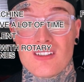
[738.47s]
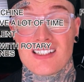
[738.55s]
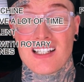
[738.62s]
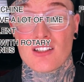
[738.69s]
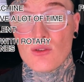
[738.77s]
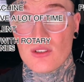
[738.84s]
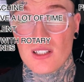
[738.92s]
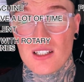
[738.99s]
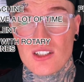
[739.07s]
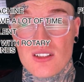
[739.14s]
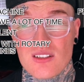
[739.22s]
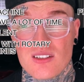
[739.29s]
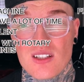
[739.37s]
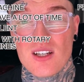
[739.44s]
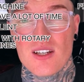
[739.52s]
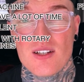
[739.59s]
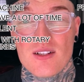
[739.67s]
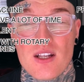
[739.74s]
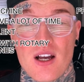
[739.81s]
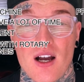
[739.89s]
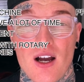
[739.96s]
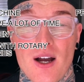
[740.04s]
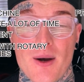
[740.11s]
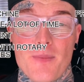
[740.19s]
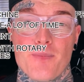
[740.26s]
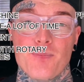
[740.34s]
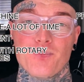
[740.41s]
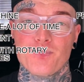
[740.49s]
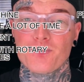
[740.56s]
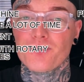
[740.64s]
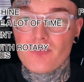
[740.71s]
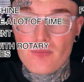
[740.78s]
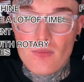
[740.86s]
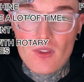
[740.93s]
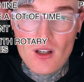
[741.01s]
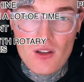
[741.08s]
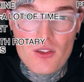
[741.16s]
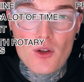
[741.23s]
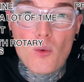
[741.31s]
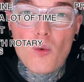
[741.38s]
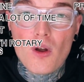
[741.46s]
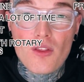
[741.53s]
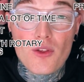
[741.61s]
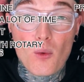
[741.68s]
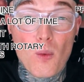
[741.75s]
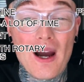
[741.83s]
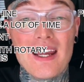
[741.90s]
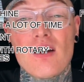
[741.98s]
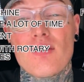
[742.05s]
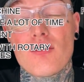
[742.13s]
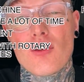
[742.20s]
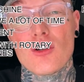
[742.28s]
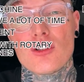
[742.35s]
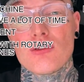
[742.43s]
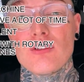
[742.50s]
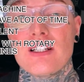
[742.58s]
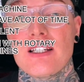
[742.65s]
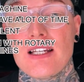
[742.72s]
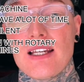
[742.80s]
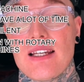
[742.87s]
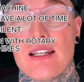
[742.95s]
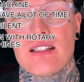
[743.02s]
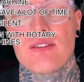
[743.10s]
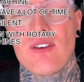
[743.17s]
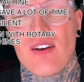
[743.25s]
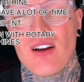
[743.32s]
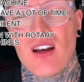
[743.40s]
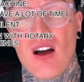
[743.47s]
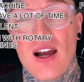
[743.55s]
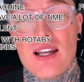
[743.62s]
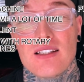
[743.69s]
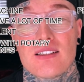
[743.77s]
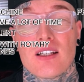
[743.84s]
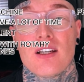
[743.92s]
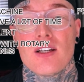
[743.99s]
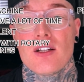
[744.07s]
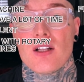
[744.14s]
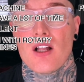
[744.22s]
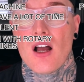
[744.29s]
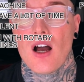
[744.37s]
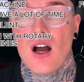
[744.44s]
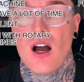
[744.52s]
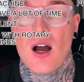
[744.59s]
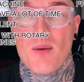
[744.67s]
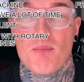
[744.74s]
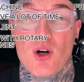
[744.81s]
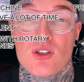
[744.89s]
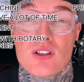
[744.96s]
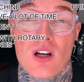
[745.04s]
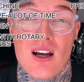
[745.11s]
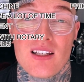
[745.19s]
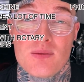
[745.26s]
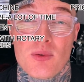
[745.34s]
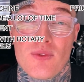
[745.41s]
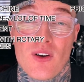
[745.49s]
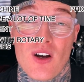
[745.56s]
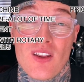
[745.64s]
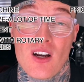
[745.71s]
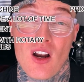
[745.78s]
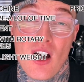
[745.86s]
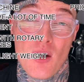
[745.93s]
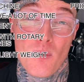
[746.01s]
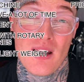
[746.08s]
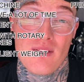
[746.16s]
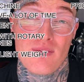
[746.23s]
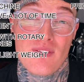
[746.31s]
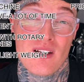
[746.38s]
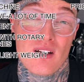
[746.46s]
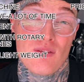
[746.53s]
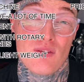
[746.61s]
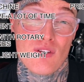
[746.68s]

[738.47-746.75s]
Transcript: tattoo sessions. The weight of a rotary is very light. Most artists prefer the lightweight feel of a